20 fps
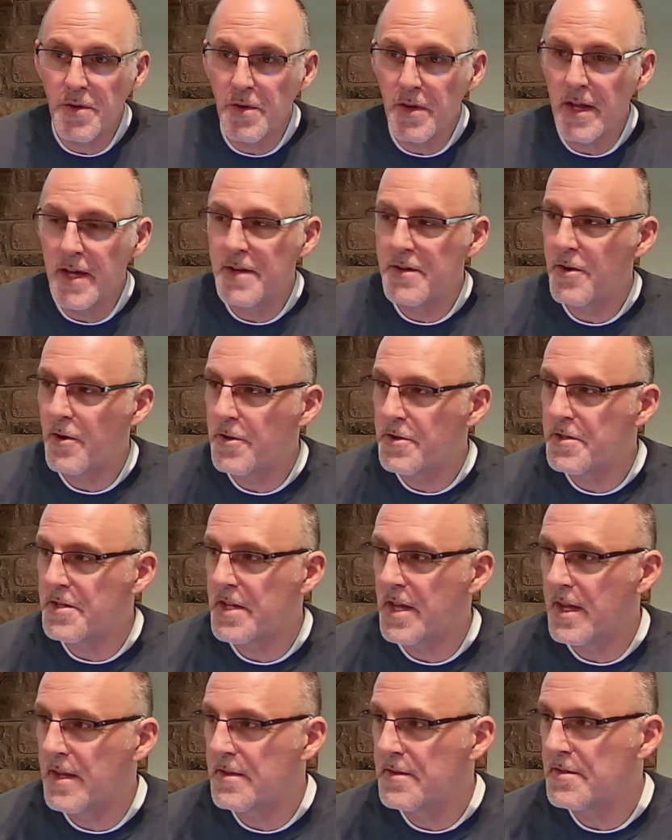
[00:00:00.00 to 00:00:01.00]
and her
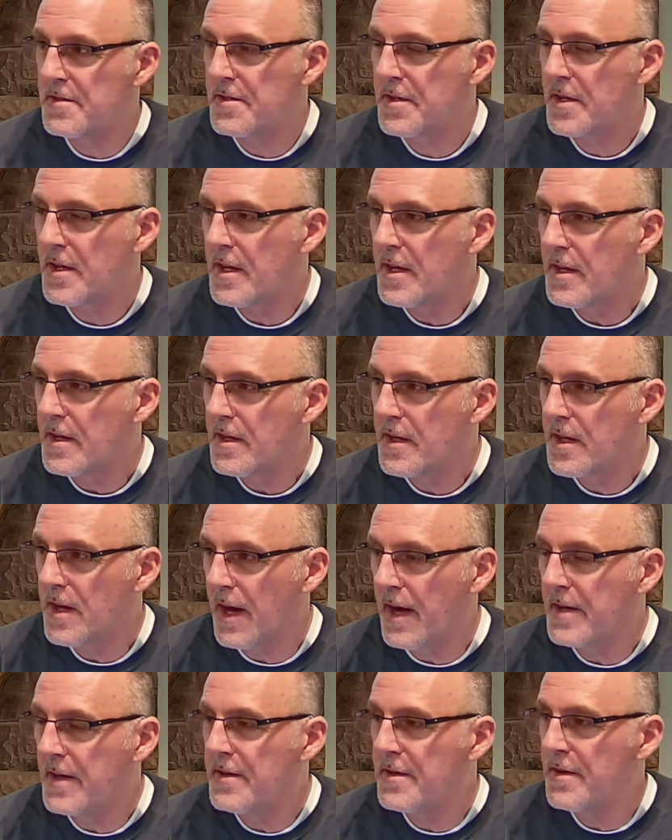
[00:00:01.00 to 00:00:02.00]
sins.
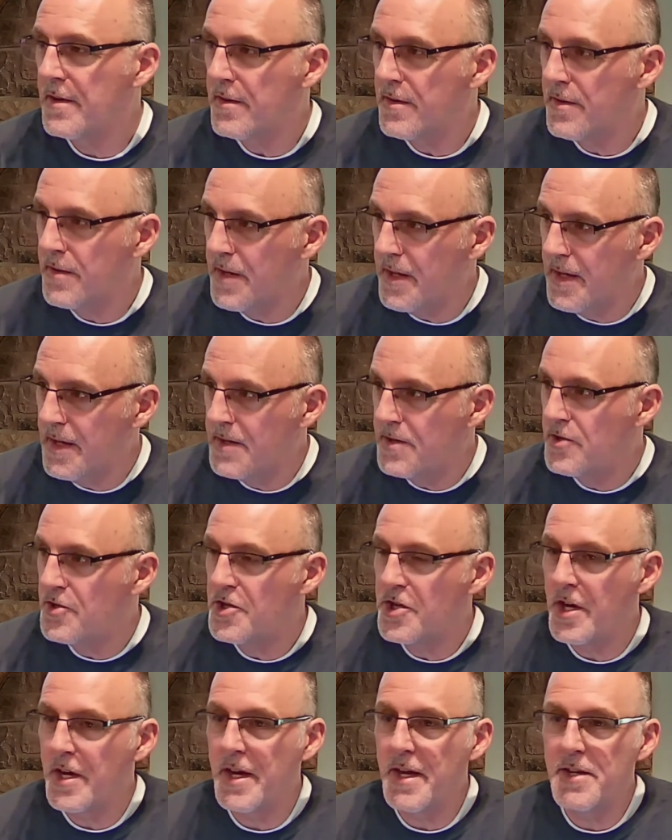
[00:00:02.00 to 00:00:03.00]
God did
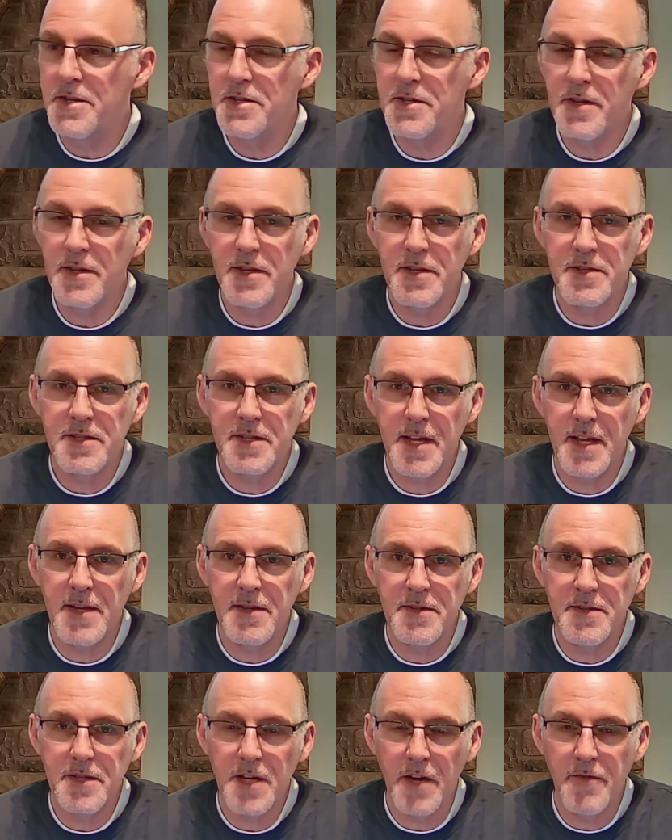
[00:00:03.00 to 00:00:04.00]
judge the
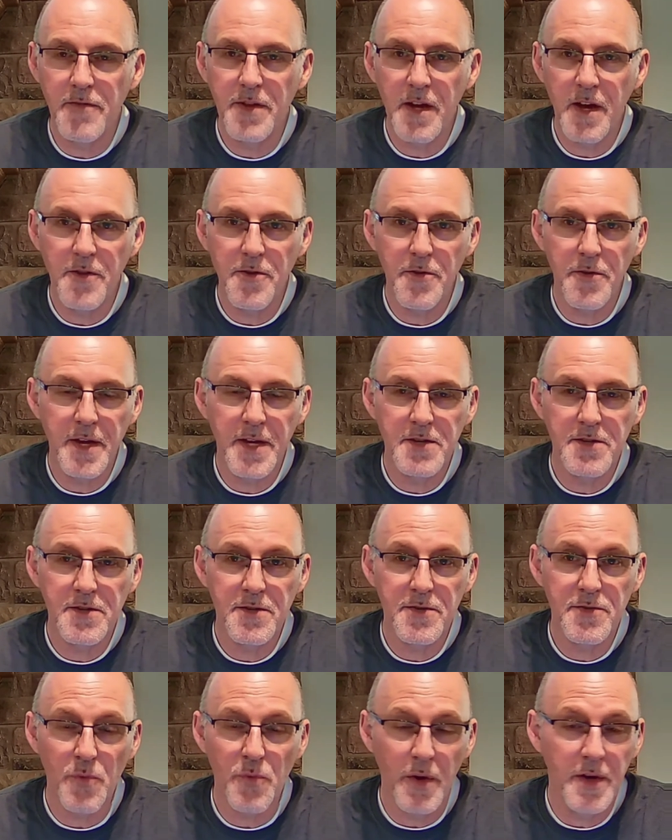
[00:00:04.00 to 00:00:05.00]
sins of the other
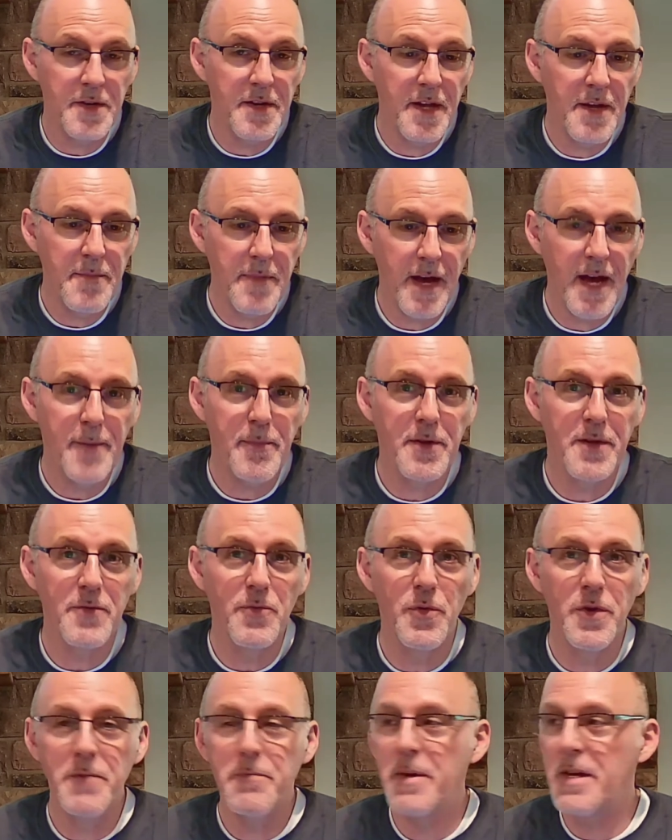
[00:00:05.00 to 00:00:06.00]
nations. One day Babylon
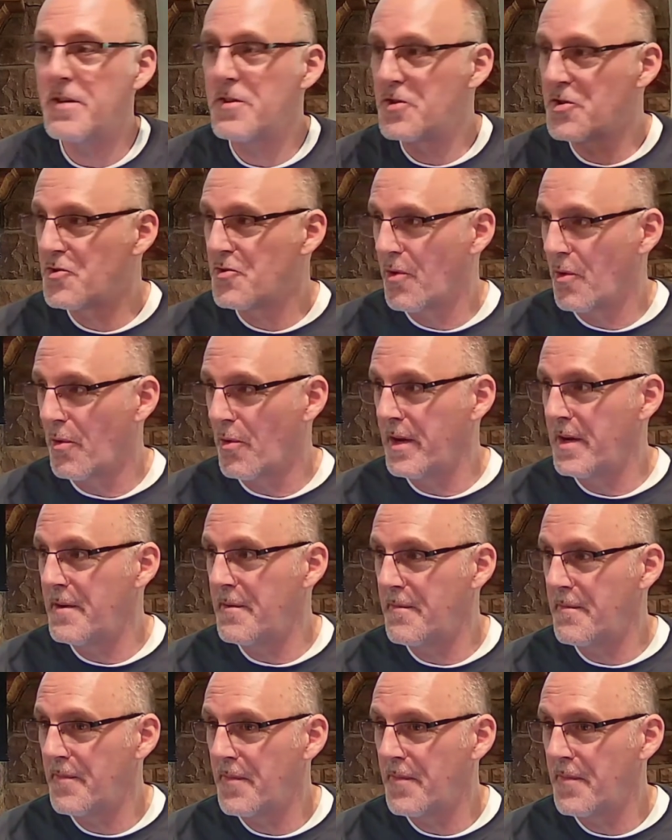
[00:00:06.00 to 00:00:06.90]
would be destroyed.